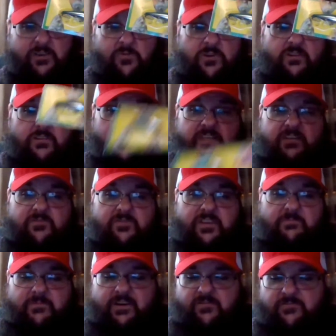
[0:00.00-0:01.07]
it quality too, for
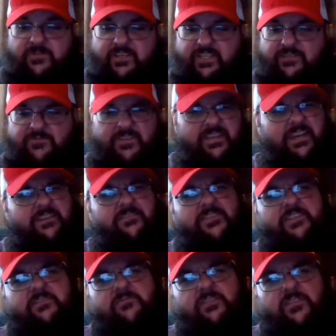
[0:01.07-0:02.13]
that matter. Because that's one thing I noticed